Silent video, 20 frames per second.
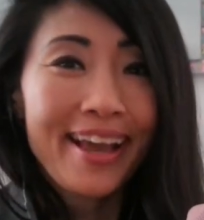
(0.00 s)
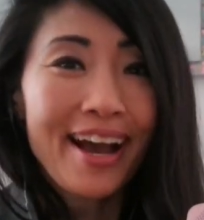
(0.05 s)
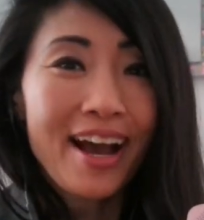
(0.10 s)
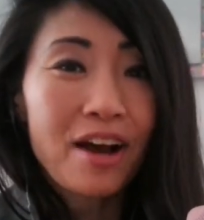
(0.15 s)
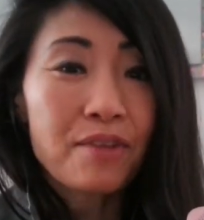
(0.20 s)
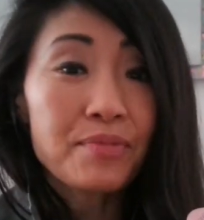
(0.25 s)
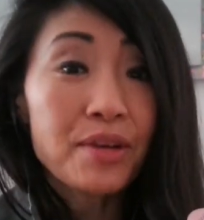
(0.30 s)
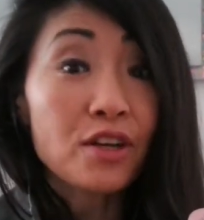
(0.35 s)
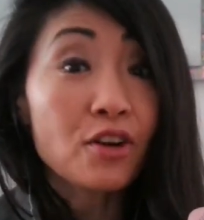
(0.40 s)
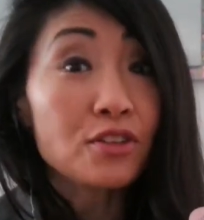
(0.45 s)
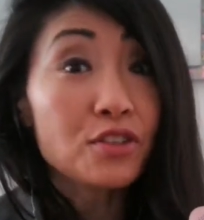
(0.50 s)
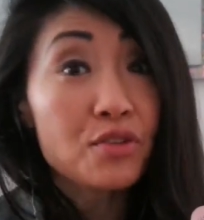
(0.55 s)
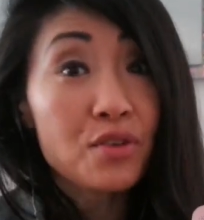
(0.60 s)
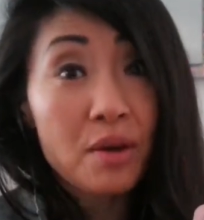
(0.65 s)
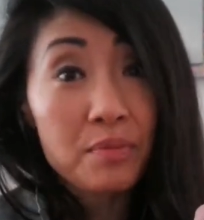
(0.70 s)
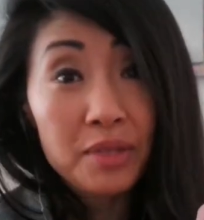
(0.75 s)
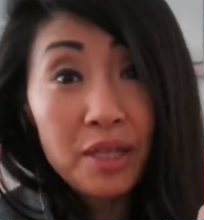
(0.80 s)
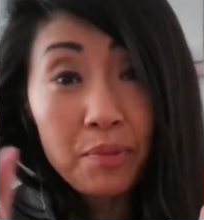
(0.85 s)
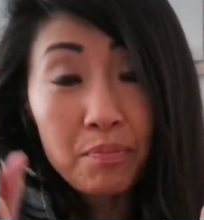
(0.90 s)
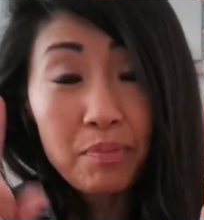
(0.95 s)
It also
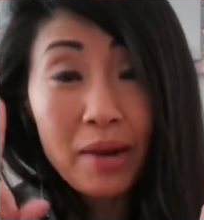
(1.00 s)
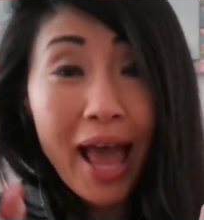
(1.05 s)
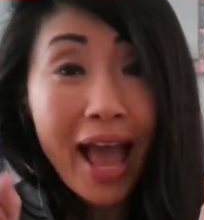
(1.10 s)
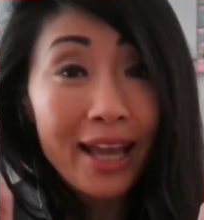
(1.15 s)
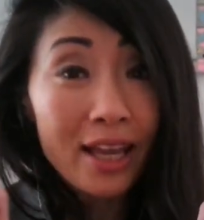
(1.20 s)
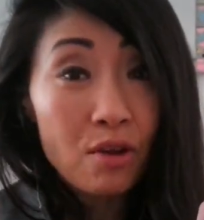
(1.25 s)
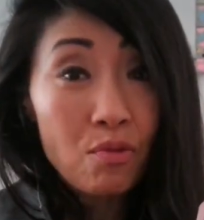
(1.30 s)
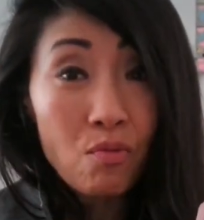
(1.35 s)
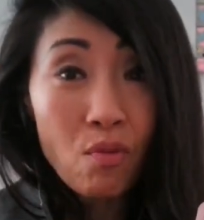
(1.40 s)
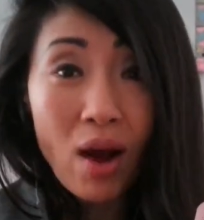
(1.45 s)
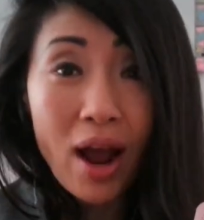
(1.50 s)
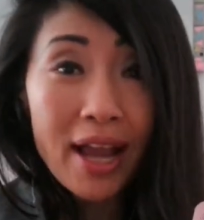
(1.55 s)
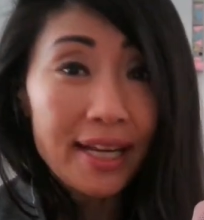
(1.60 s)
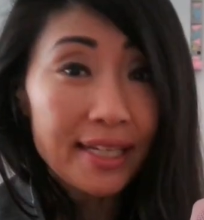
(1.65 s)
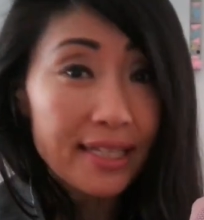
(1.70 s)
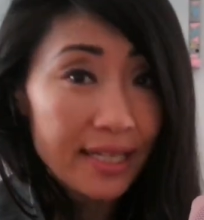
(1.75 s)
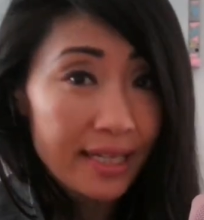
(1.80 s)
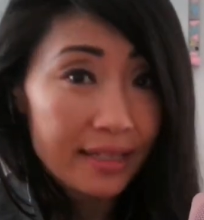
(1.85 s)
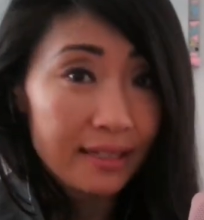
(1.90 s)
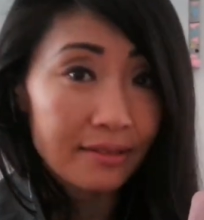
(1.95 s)
comes in black and
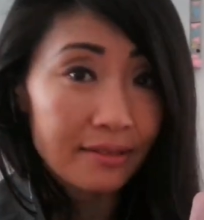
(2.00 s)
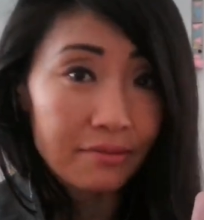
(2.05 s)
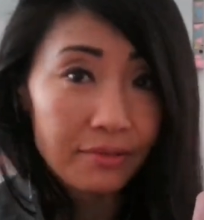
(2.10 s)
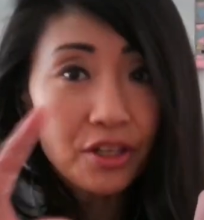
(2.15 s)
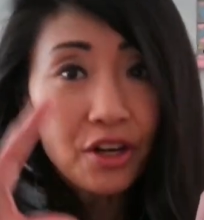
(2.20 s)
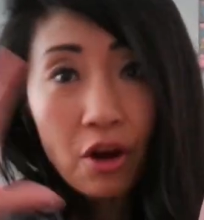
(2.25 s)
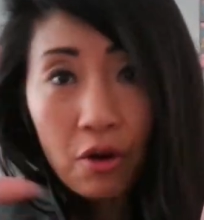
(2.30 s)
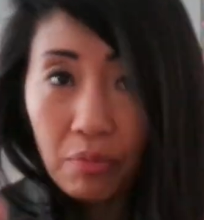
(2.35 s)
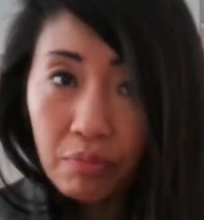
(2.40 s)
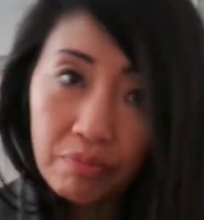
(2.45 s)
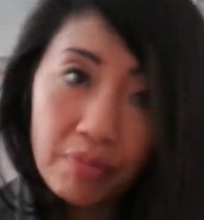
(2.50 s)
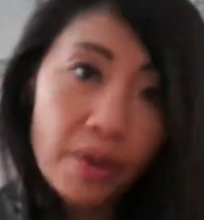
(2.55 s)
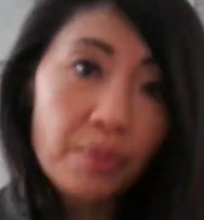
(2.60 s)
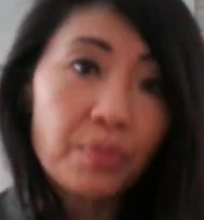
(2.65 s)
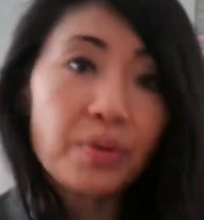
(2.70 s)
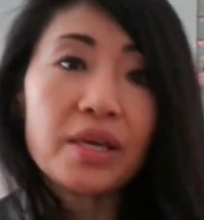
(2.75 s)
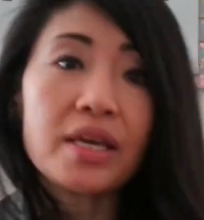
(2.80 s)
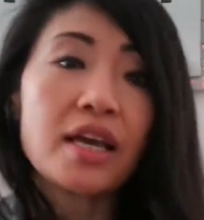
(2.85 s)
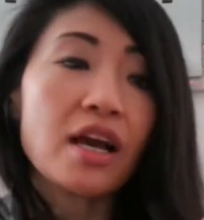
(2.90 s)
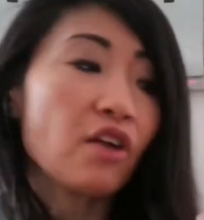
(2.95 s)
white and, you know,
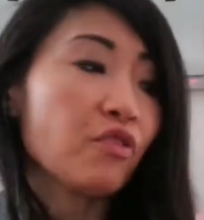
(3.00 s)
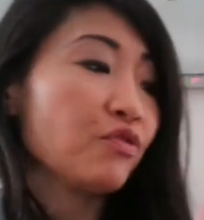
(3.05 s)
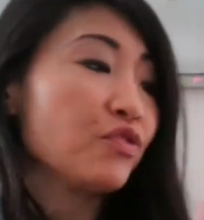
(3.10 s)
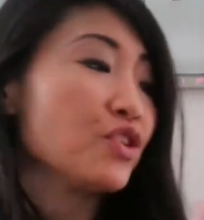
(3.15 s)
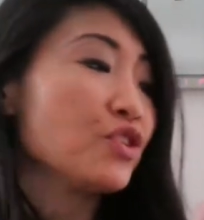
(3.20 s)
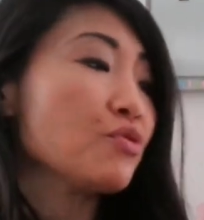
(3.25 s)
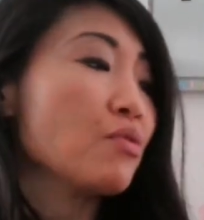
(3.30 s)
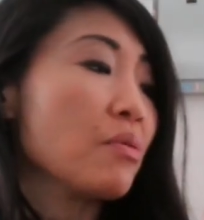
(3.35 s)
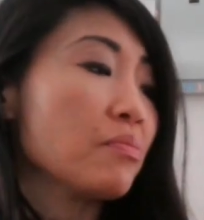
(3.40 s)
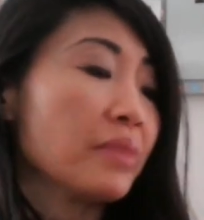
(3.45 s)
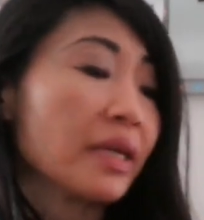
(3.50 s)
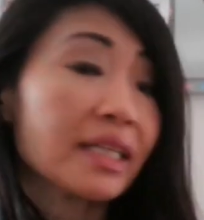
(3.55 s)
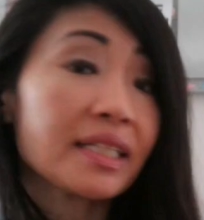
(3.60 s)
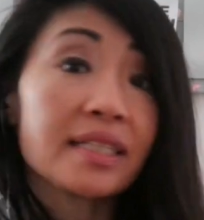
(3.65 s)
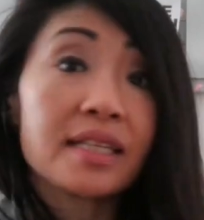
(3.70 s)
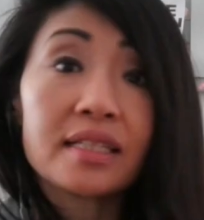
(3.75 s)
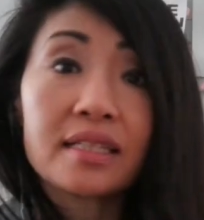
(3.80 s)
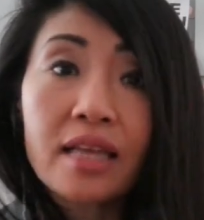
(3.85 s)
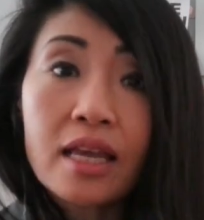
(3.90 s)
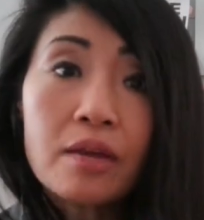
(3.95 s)
maybe a few
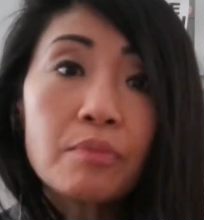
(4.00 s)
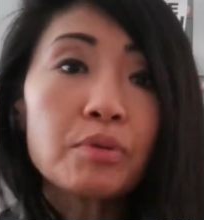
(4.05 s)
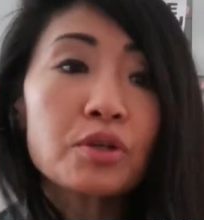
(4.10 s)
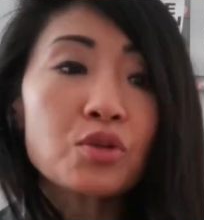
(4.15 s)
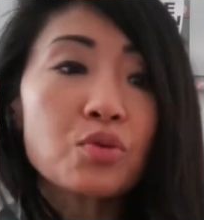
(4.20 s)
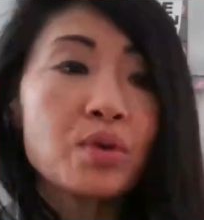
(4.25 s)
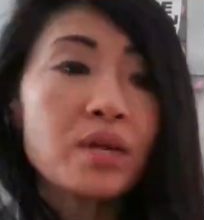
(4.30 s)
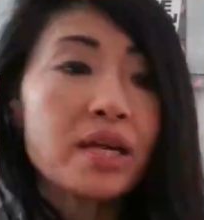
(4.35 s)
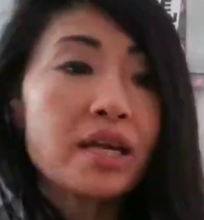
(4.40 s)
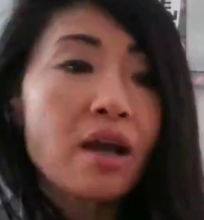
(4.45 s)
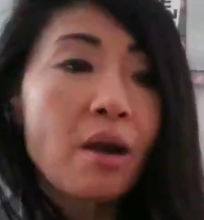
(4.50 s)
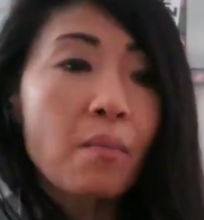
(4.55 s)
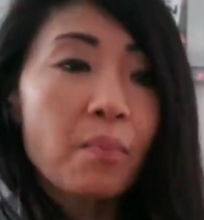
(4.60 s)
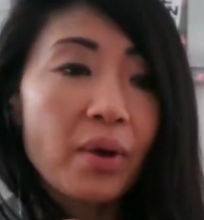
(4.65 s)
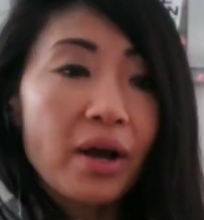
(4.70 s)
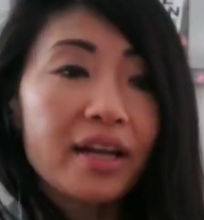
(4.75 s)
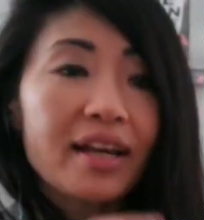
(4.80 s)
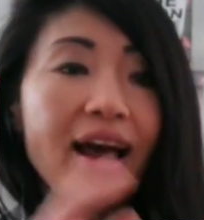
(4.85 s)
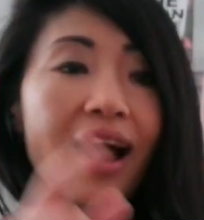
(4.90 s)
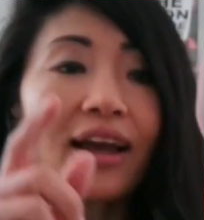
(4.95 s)
mixes in between.
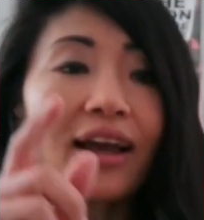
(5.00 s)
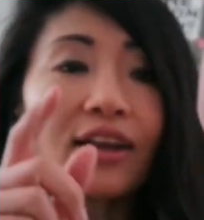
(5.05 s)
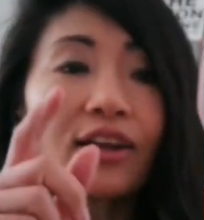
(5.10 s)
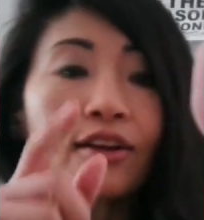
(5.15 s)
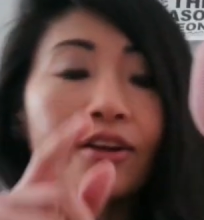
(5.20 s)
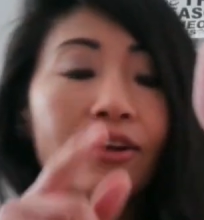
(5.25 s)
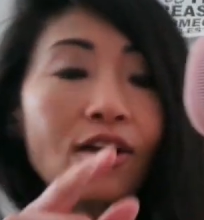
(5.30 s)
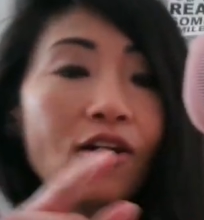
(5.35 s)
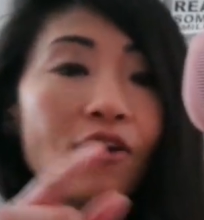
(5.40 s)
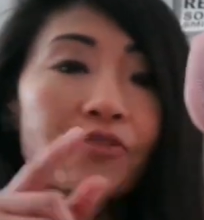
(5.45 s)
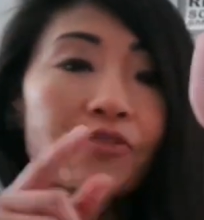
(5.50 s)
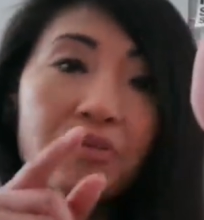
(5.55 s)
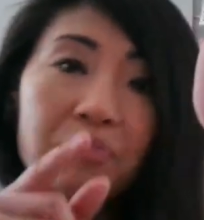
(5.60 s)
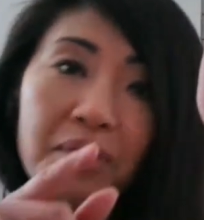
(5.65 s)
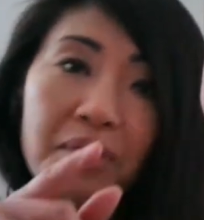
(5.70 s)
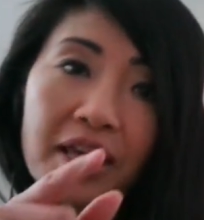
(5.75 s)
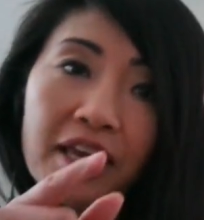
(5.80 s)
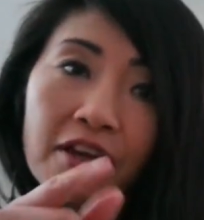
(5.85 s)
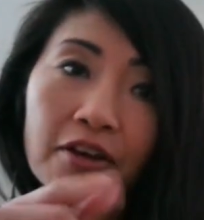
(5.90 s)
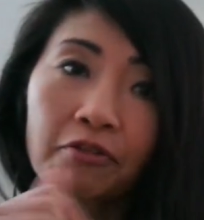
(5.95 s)
But I love the
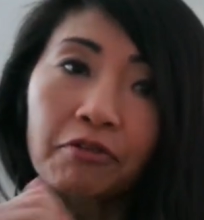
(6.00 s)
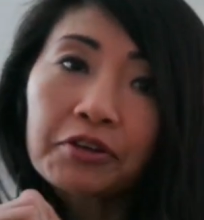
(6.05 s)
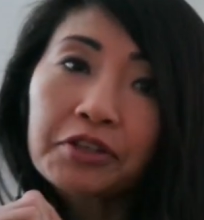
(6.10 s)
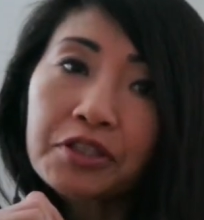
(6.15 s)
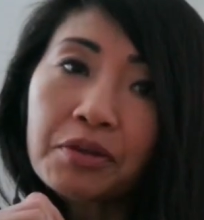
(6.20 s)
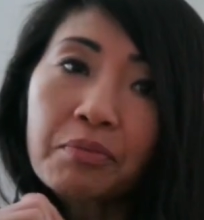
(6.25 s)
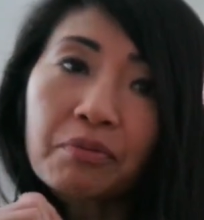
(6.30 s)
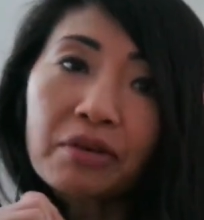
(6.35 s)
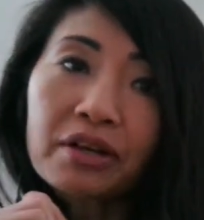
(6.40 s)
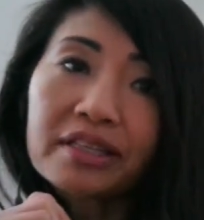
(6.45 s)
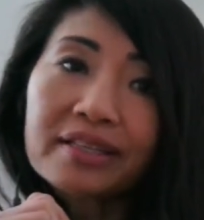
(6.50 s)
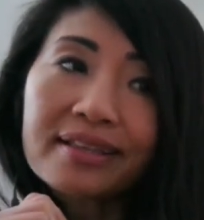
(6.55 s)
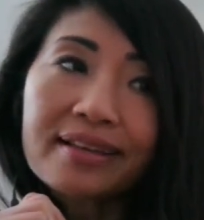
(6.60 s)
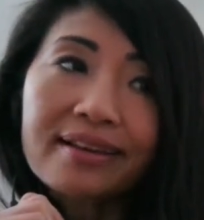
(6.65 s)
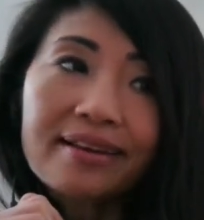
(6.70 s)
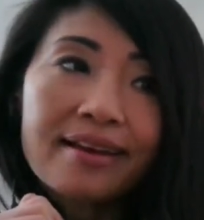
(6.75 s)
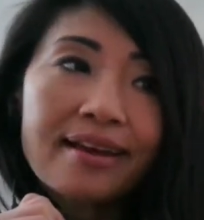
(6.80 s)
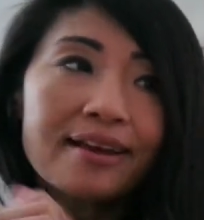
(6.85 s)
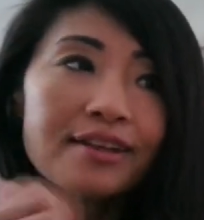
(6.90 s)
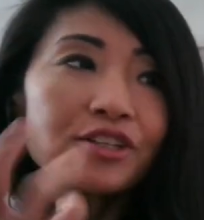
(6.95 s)
pink for some
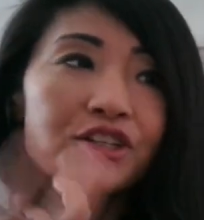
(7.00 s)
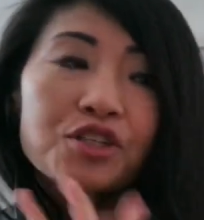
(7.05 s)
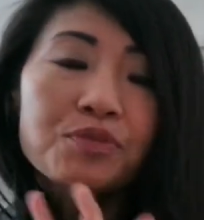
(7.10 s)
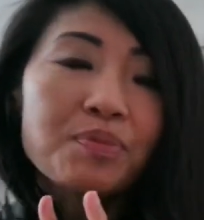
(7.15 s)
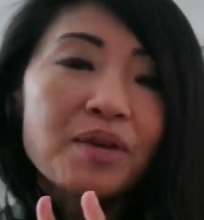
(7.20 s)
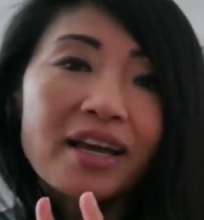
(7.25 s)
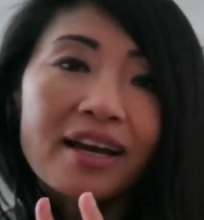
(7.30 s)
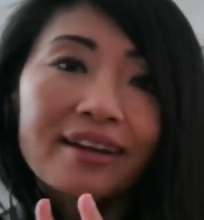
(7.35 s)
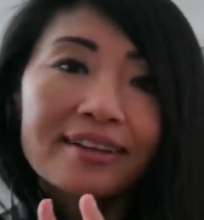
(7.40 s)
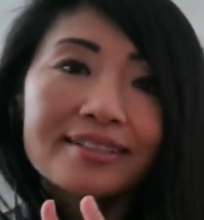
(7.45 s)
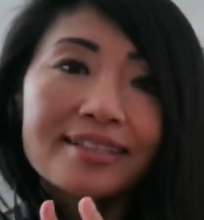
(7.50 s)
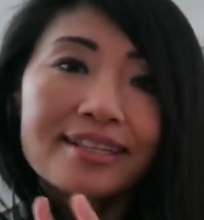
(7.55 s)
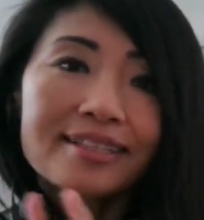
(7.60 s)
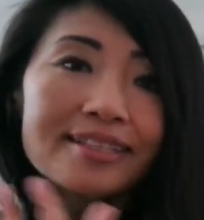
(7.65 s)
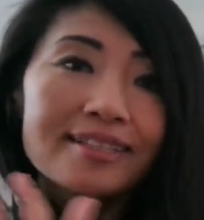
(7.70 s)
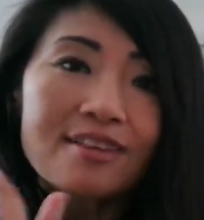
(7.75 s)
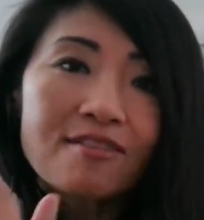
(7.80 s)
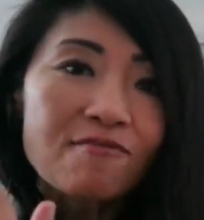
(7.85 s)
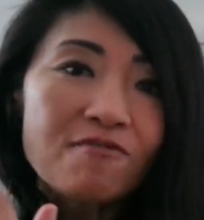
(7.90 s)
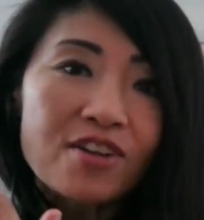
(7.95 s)
reason, just because
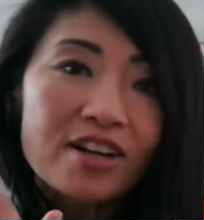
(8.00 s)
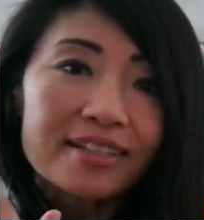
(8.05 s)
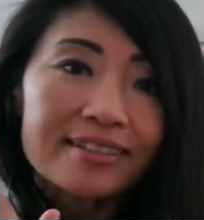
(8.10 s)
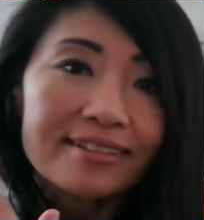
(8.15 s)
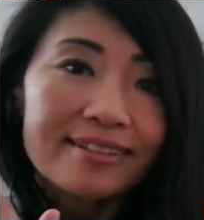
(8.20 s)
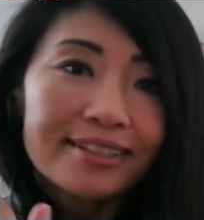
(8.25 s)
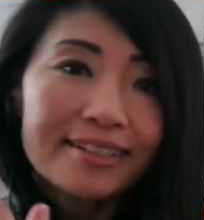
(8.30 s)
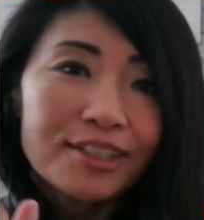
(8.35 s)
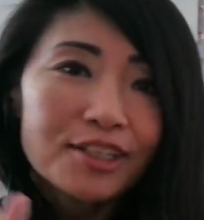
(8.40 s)
it's different.